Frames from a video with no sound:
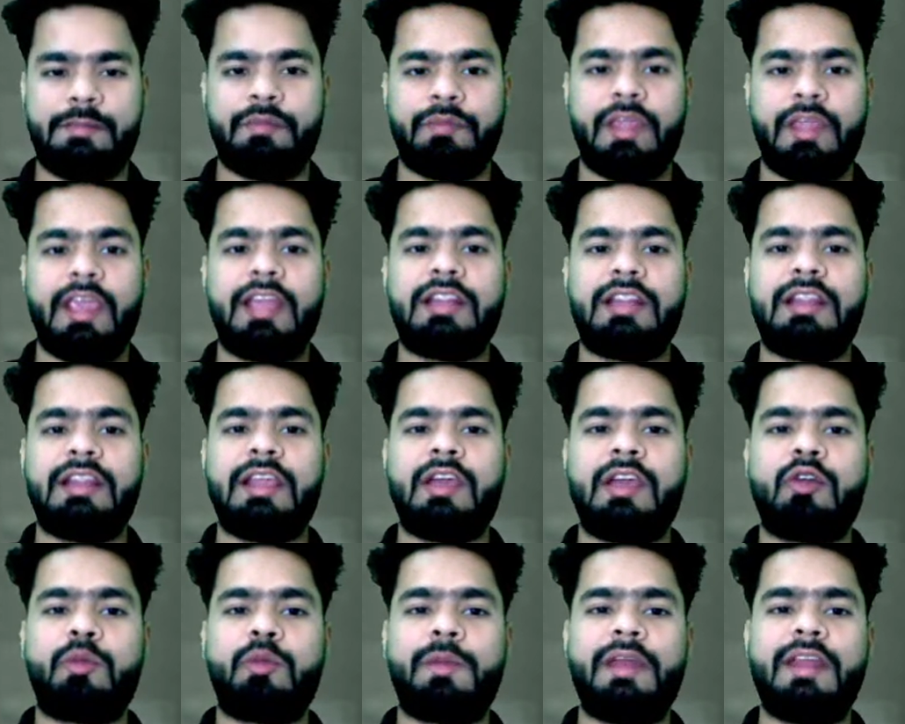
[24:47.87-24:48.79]
in
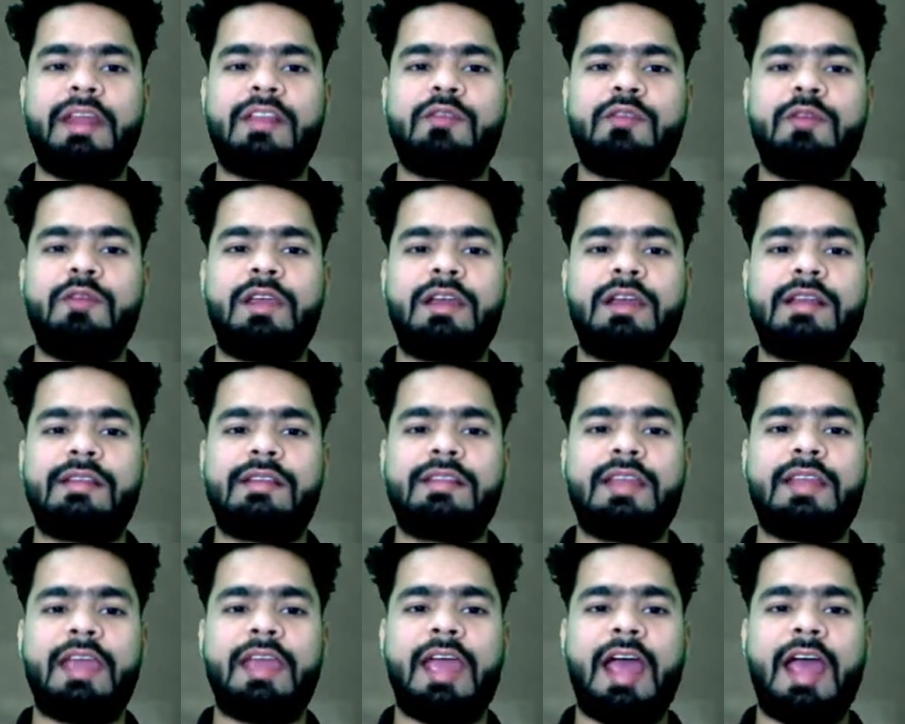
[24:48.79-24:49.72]
their opinions because
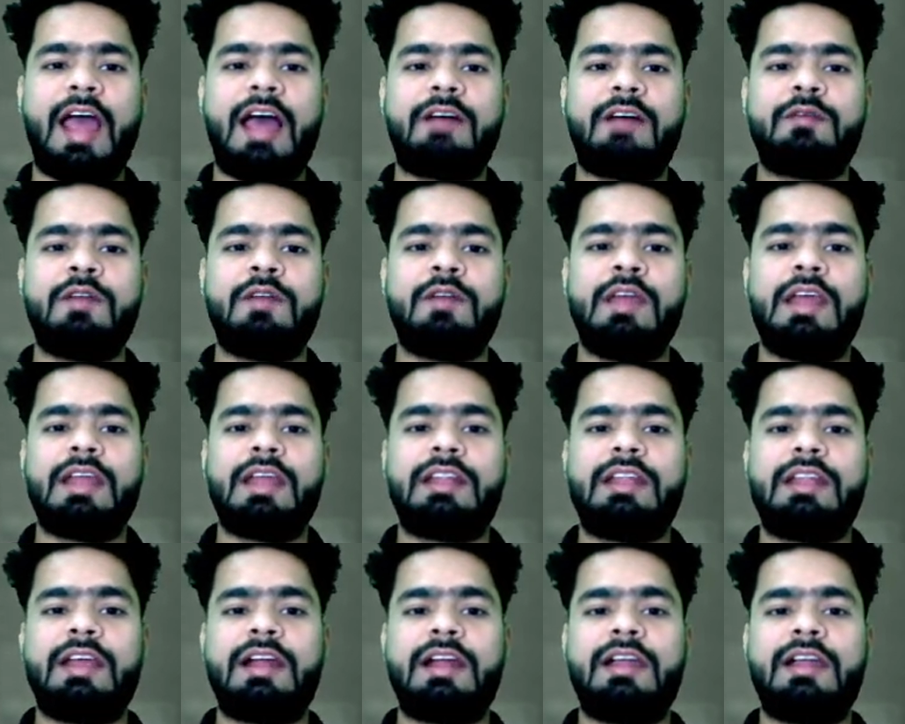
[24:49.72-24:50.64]
they have
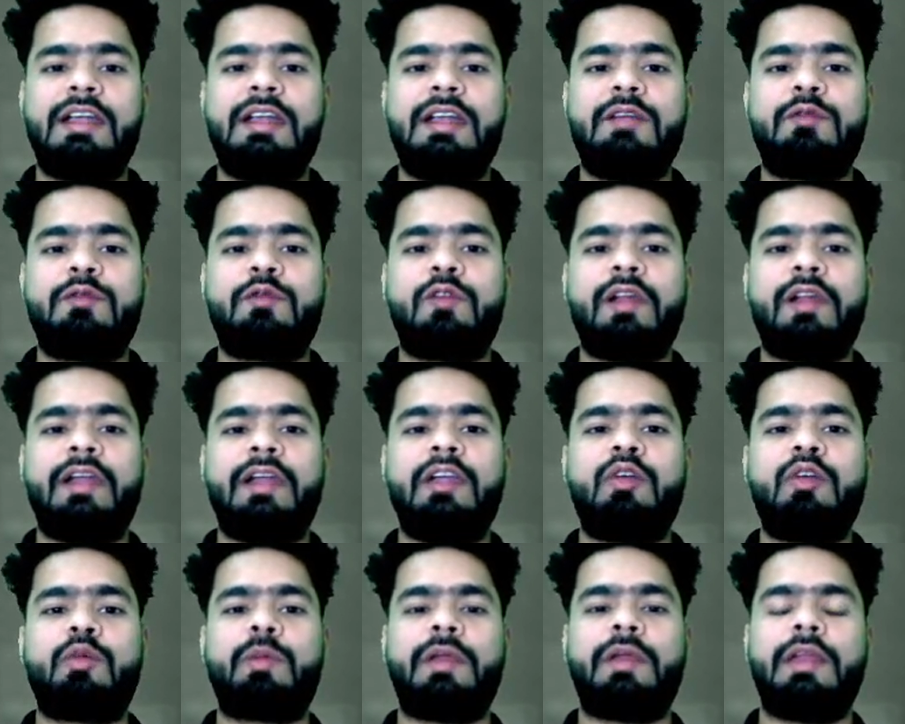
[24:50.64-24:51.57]
their different
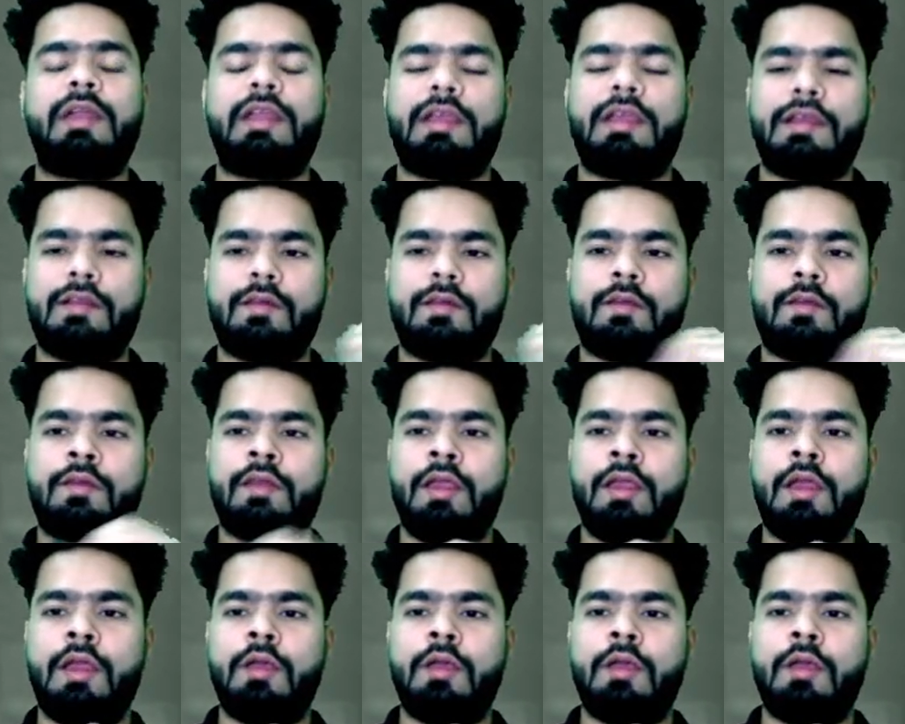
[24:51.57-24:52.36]
opinions,